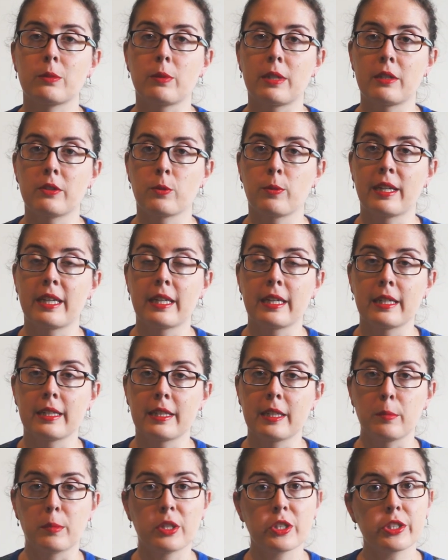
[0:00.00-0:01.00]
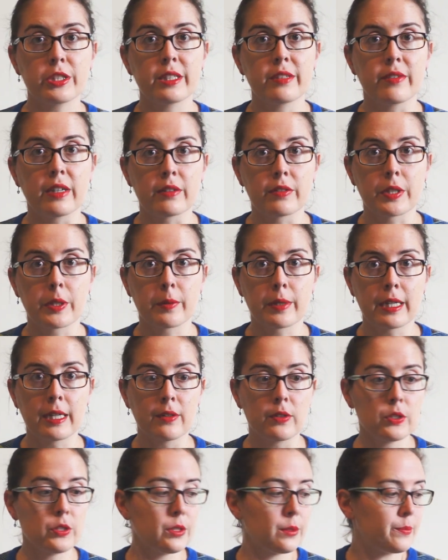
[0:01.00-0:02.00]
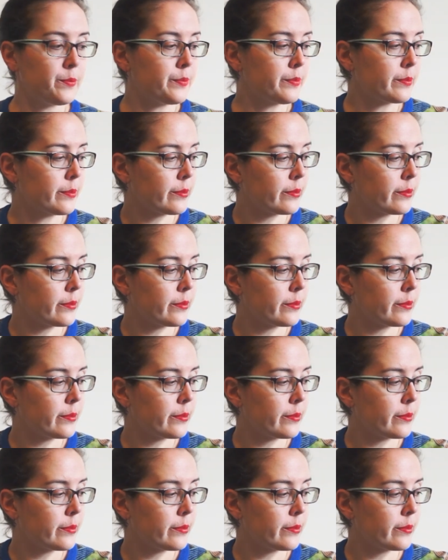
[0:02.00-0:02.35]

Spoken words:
when I was waiting at the emergency vet for 3 hours.